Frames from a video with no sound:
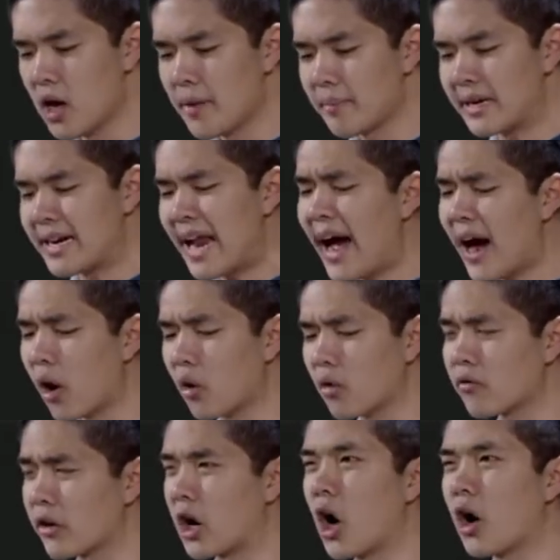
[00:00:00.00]
But now,
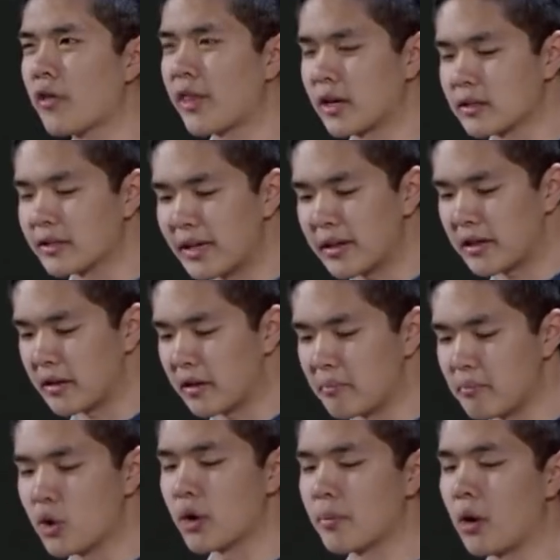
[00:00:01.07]
recall that a list is
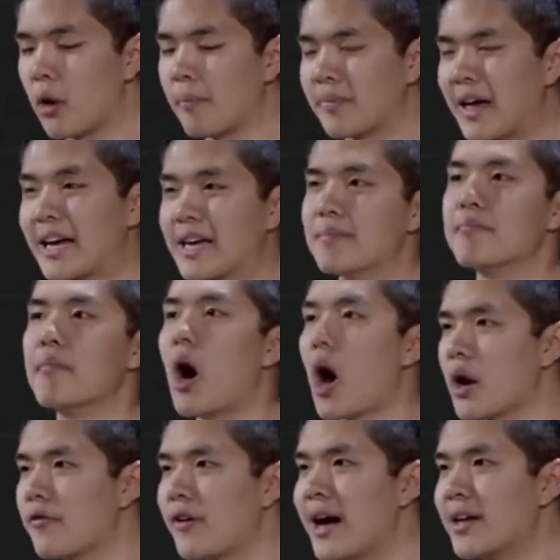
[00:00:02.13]
mutable. I can
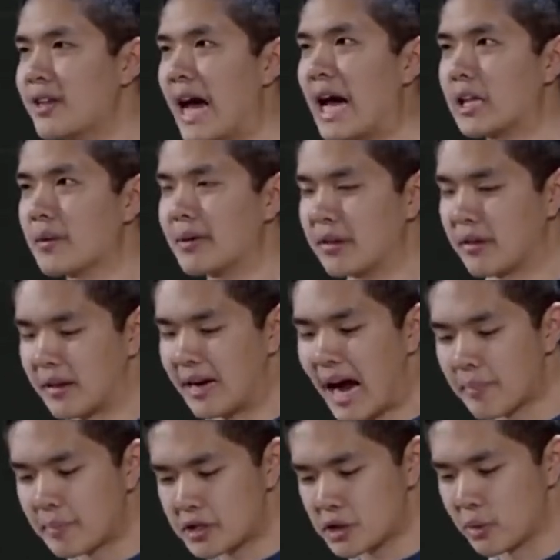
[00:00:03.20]
modify the elements that
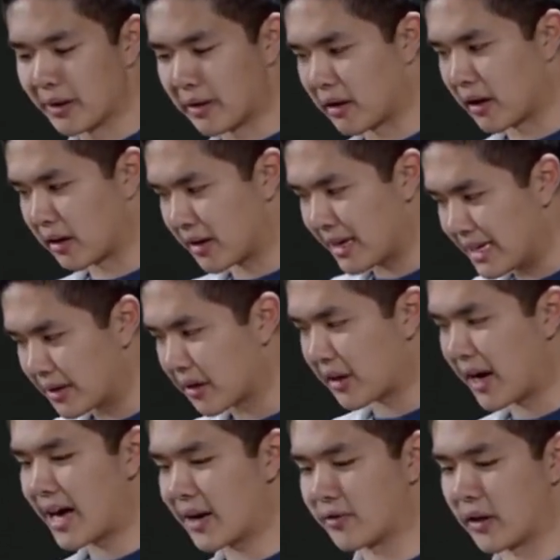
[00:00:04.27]
happen to exist
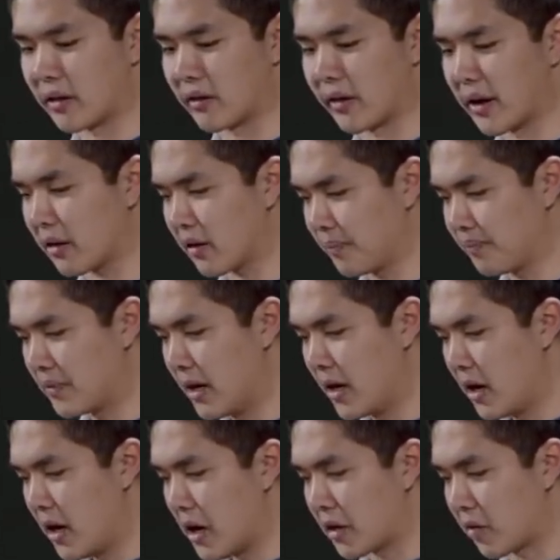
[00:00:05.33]
inside of this list.
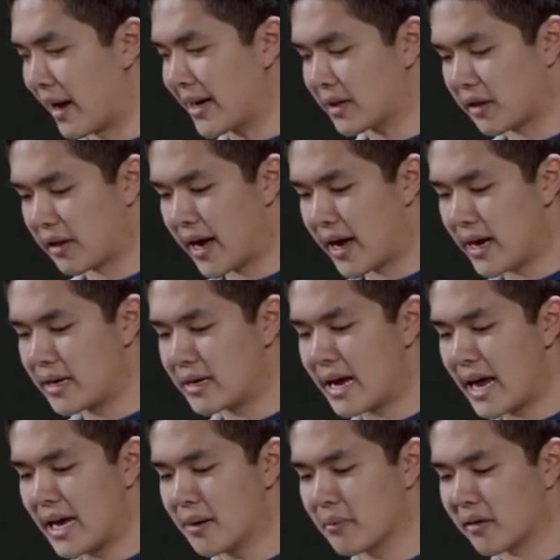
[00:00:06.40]
So I could say
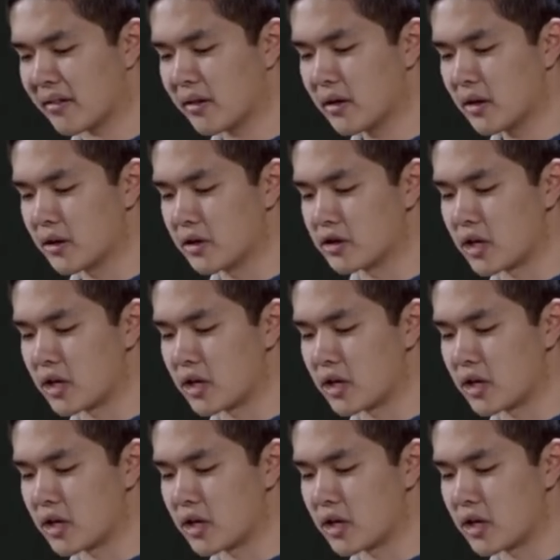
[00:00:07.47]
names.append